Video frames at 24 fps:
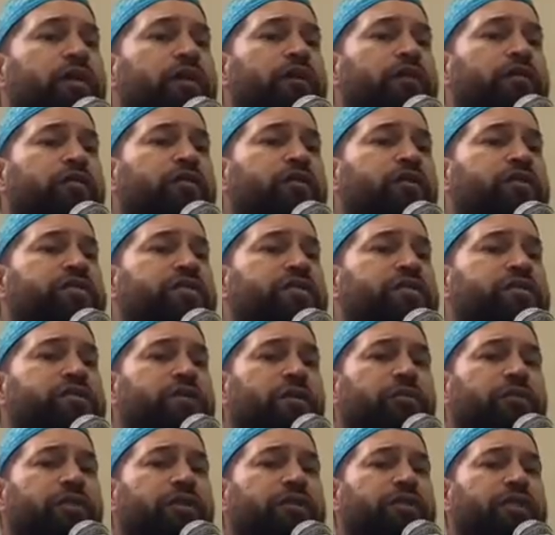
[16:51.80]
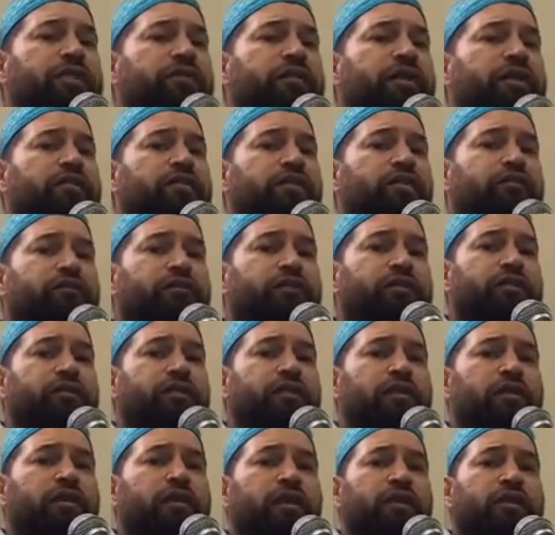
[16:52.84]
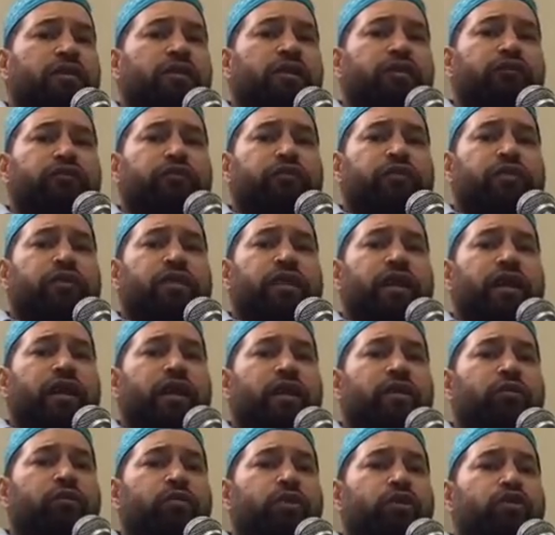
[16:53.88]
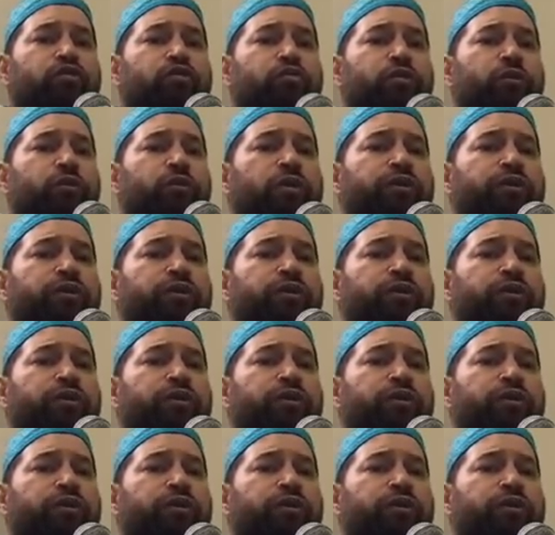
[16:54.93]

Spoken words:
This is something that they differed, in which we will